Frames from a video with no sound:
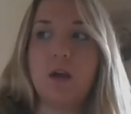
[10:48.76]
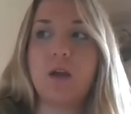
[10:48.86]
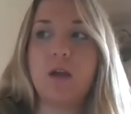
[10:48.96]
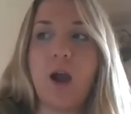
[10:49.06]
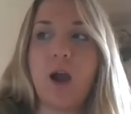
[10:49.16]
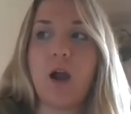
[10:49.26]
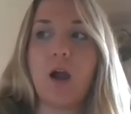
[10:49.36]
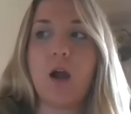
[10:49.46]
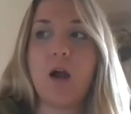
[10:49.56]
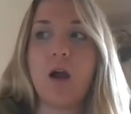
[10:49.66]

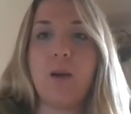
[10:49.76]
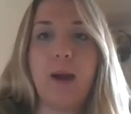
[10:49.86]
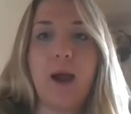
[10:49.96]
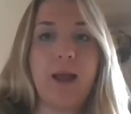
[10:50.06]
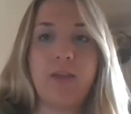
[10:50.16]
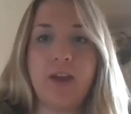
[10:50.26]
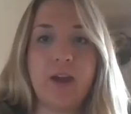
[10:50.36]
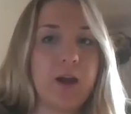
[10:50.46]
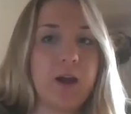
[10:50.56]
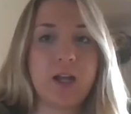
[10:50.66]
Yeah, I think
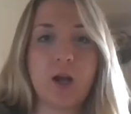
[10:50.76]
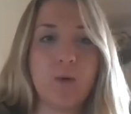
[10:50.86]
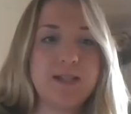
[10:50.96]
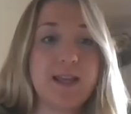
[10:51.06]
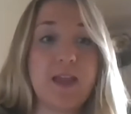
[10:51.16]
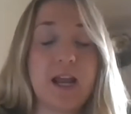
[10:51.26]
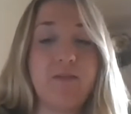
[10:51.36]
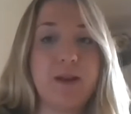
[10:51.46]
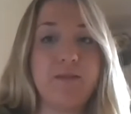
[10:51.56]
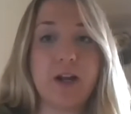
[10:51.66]
I can always say that
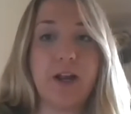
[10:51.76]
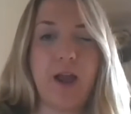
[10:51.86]
I've been very